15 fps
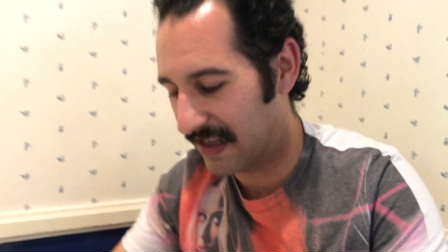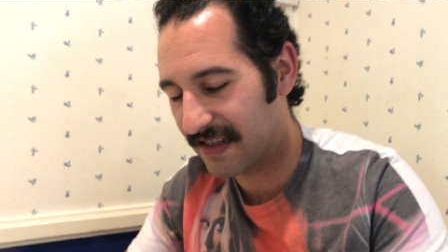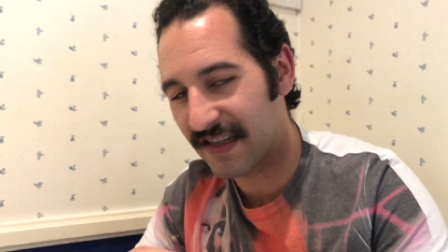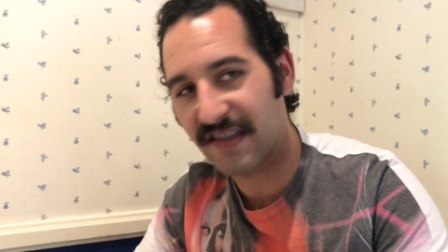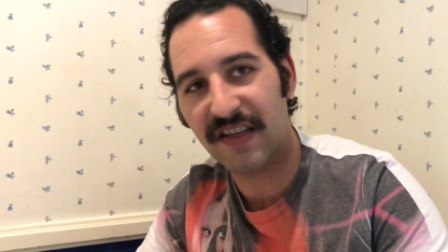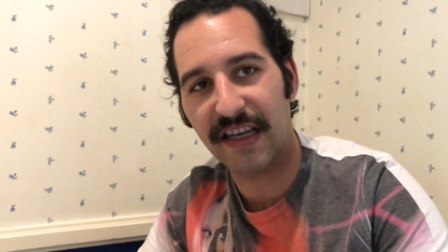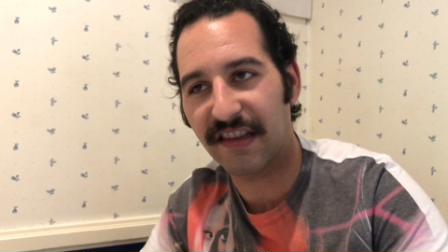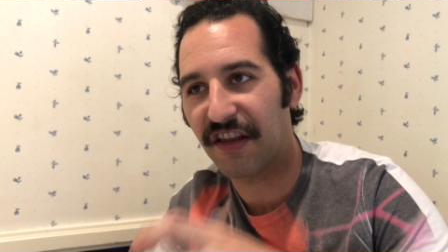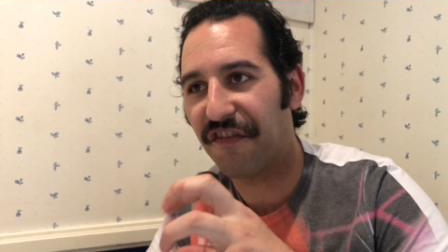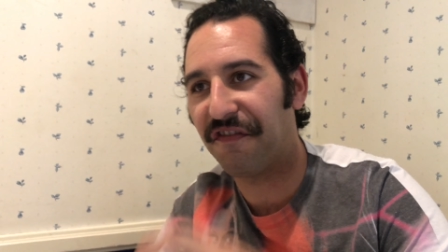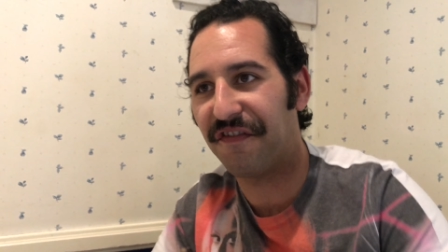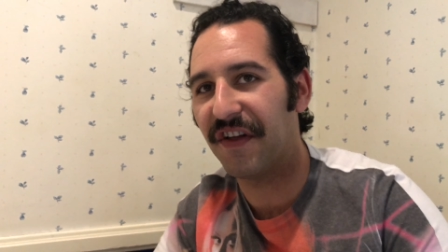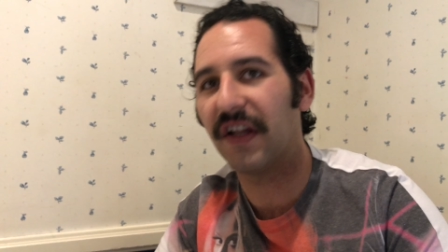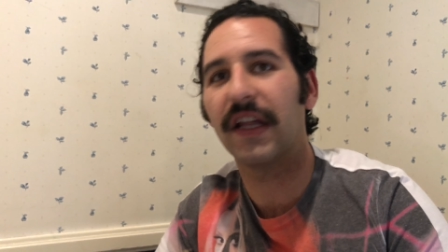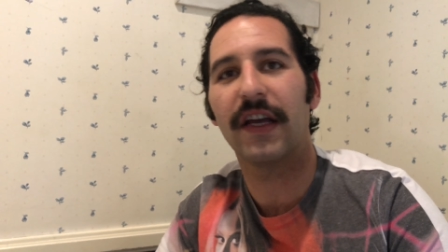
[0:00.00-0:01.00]
this is like the
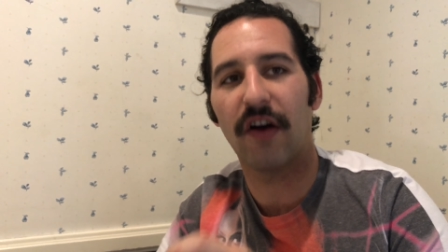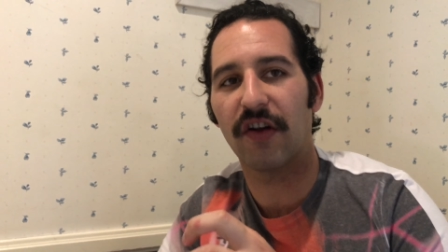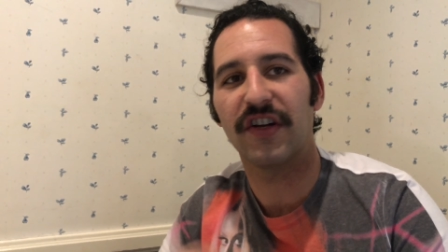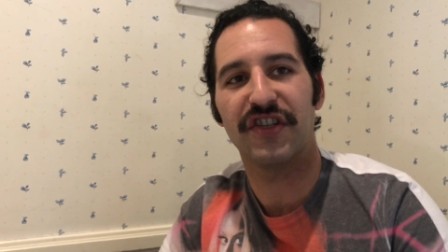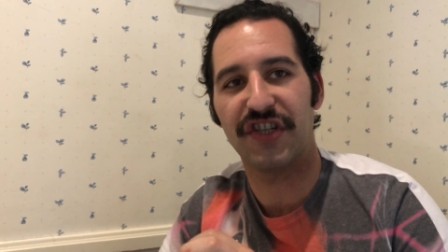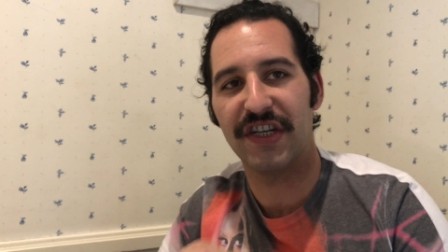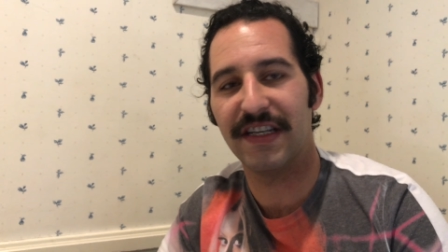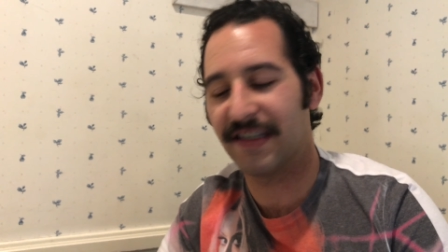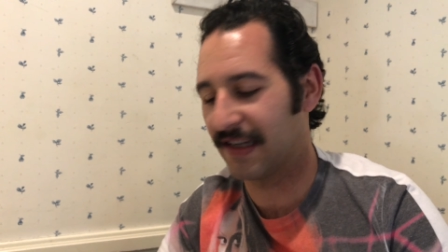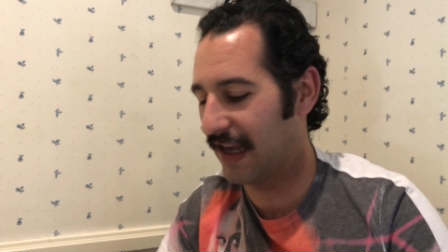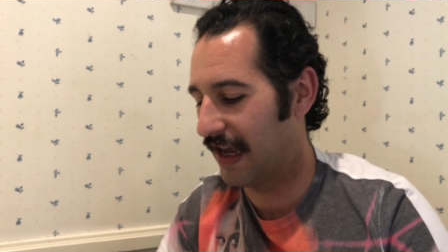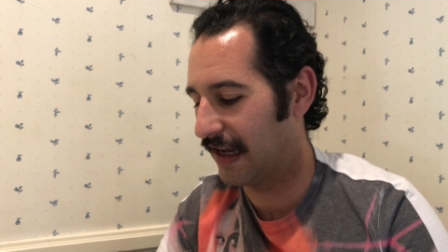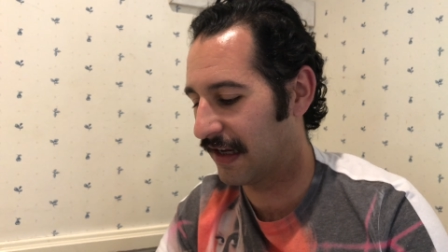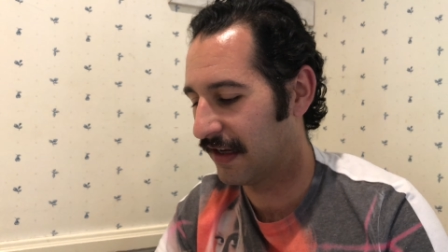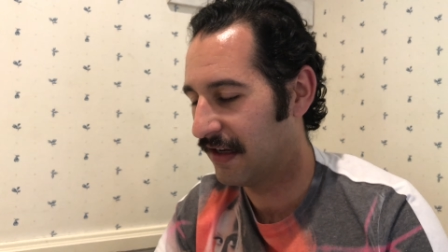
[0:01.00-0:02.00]
filling on a cheesecake.